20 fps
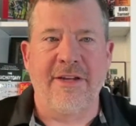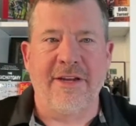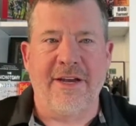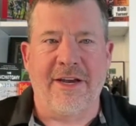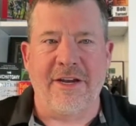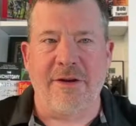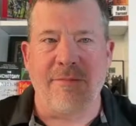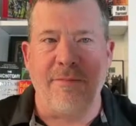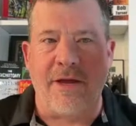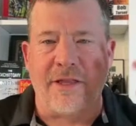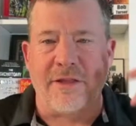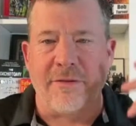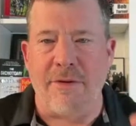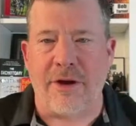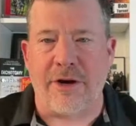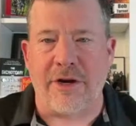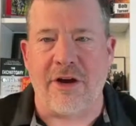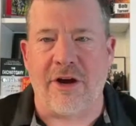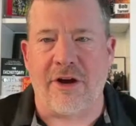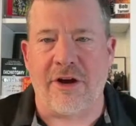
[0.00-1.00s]
I didn't make the
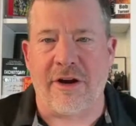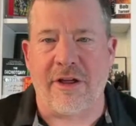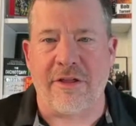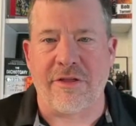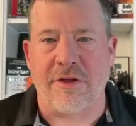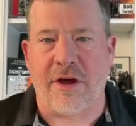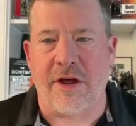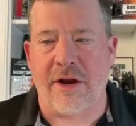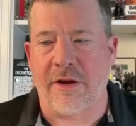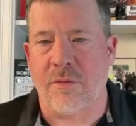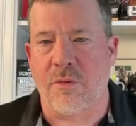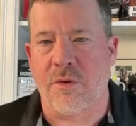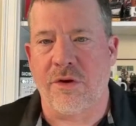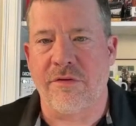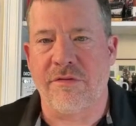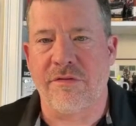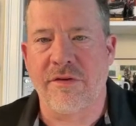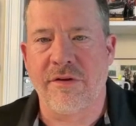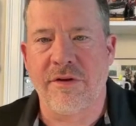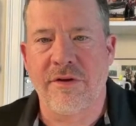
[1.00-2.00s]
money on it I thought I would
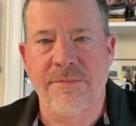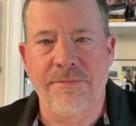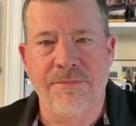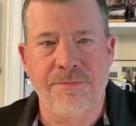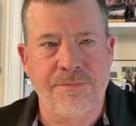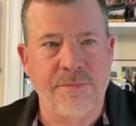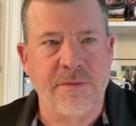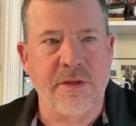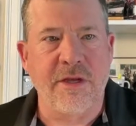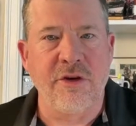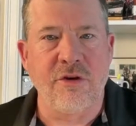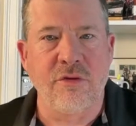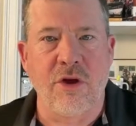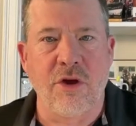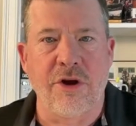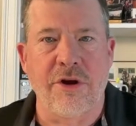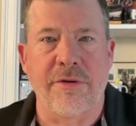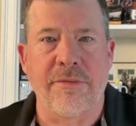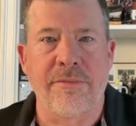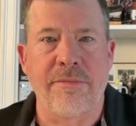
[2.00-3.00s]
have. And you
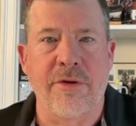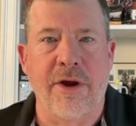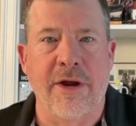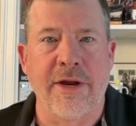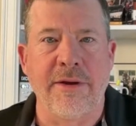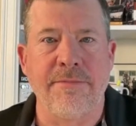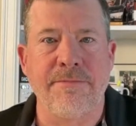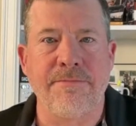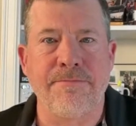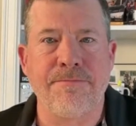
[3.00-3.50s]
learn, right?